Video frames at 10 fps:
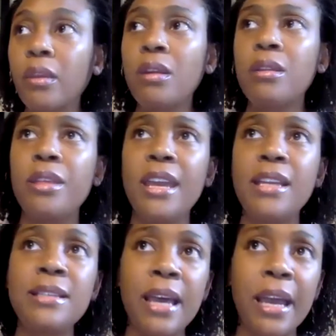they
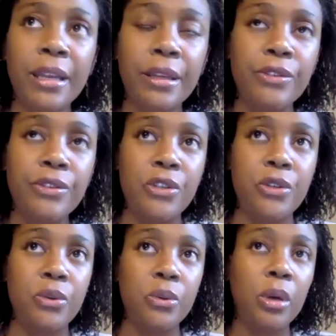decided
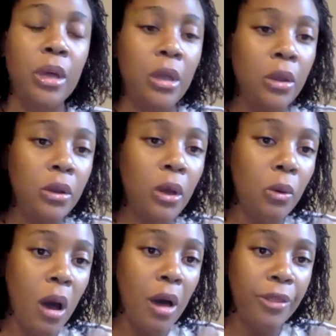to
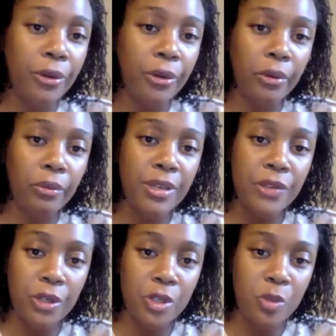co-author a
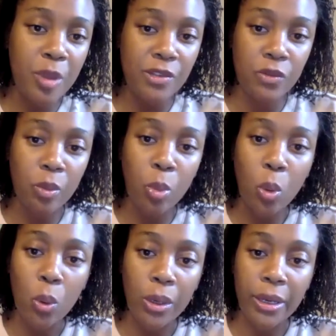research-based
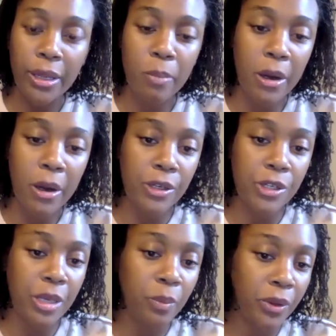report in
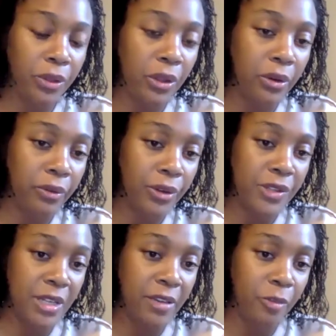partnership with the
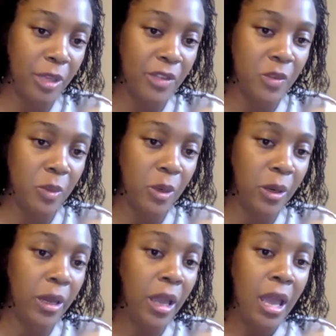University of
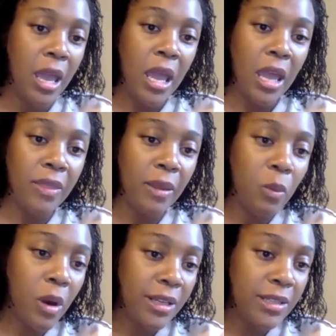Pittsburgh. And they
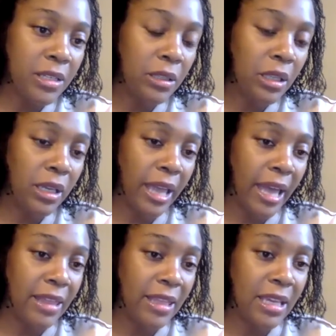wanted to look
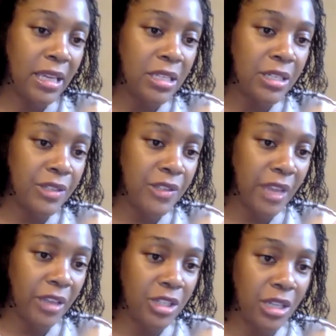at the
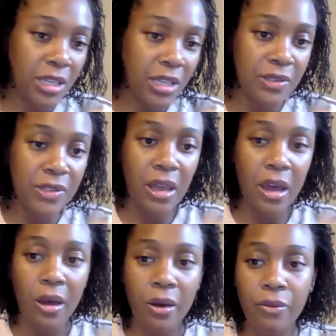intersections
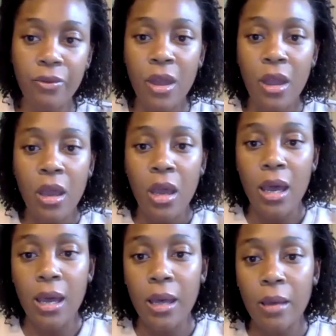of
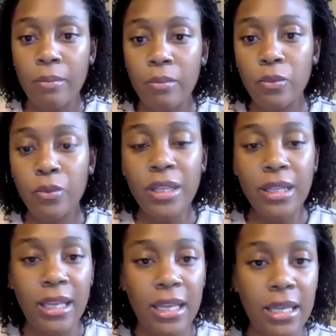
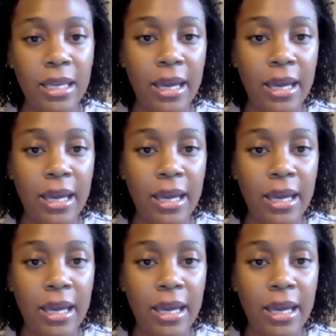really